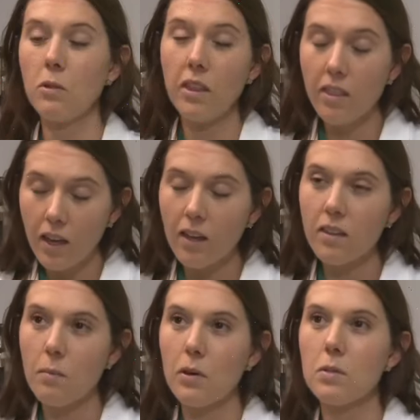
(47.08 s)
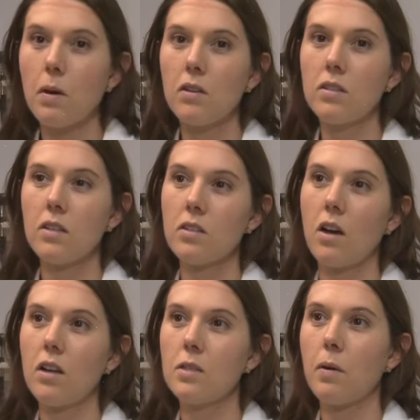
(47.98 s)
We think that Bell's palsy is
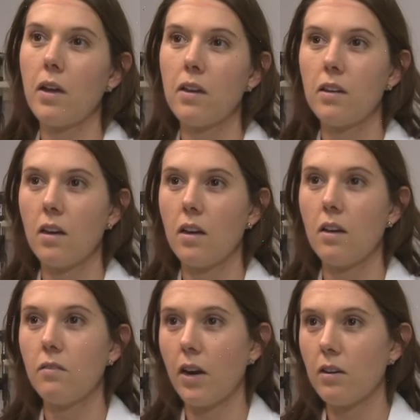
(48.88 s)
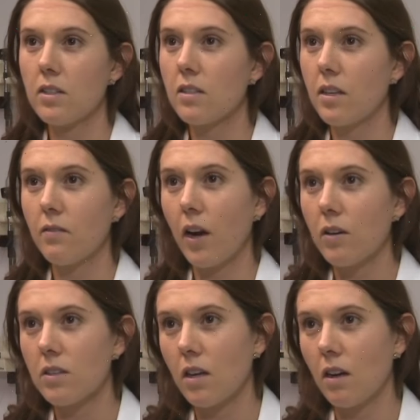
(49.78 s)
caused by a virus, the same
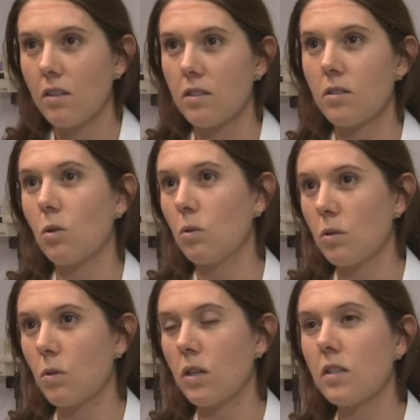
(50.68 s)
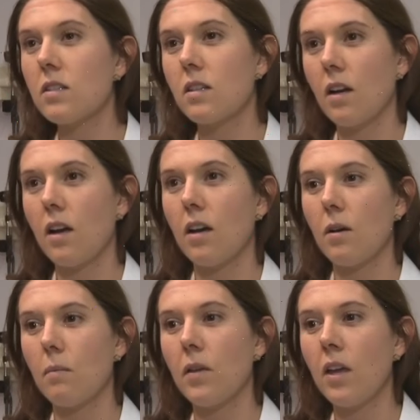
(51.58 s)
virus that causes cold sores.
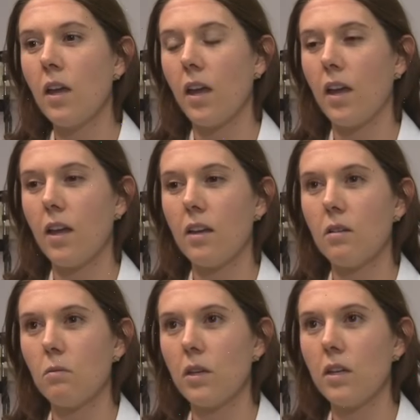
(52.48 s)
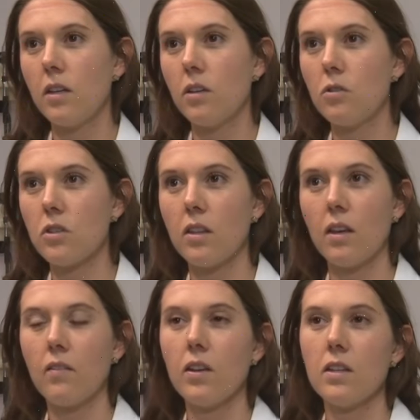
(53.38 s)
And we usually
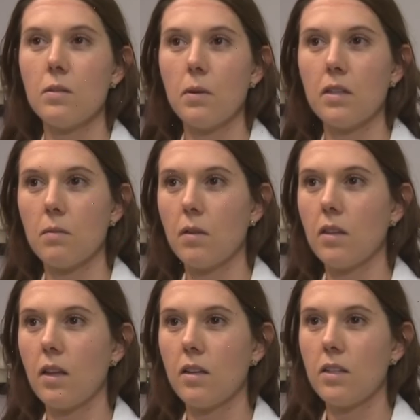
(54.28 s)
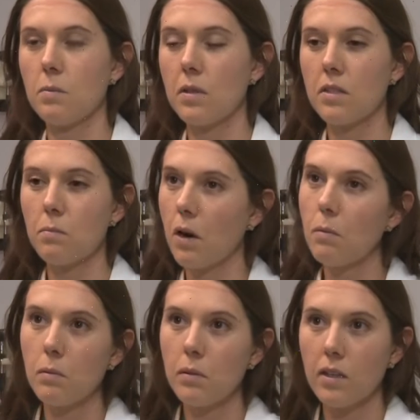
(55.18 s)
think of it as being something that has been
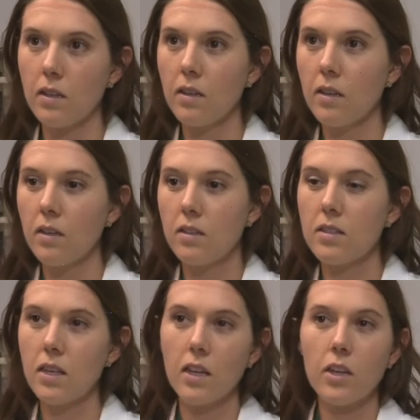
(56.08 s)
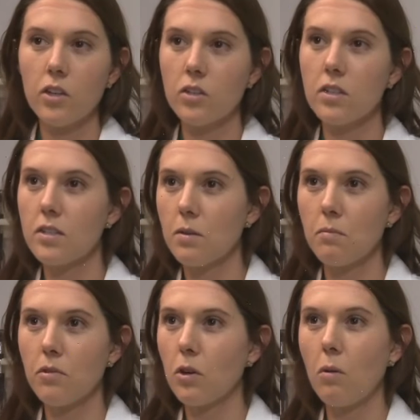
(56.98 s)
probably sitting in your
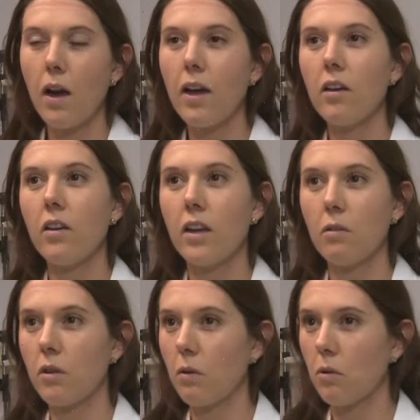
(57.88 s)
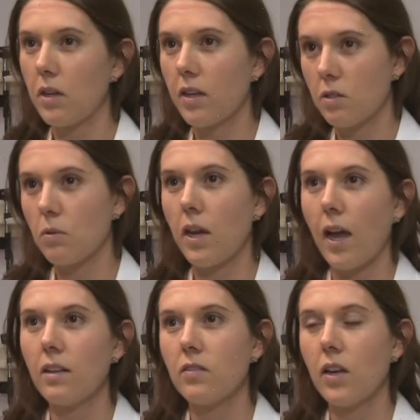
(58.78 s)
system for a while, and it gets
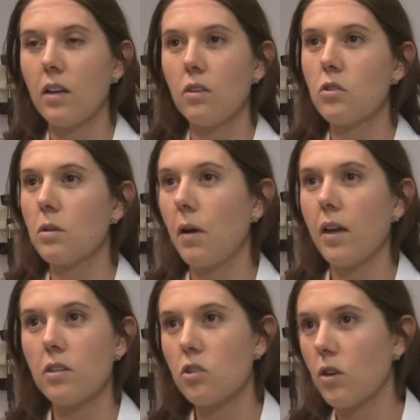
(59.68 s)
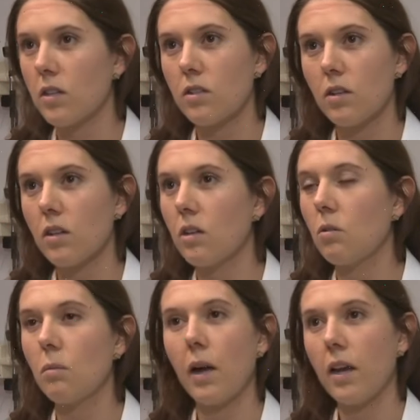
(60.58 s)
reactivated, usually by a stressor
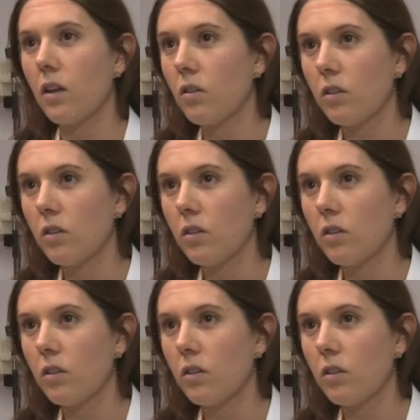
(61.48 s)
or by an